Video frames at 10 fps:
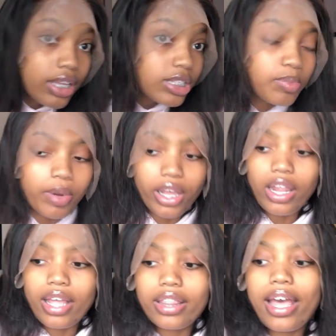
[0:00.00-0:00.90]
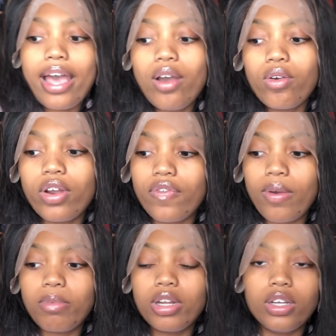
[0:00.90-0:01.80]
spray it like that, or if
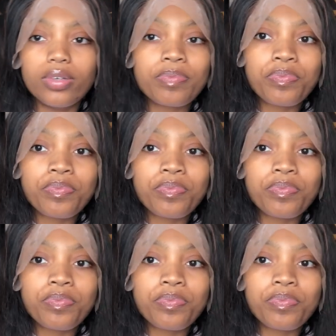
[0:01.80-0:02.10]
I'm gonna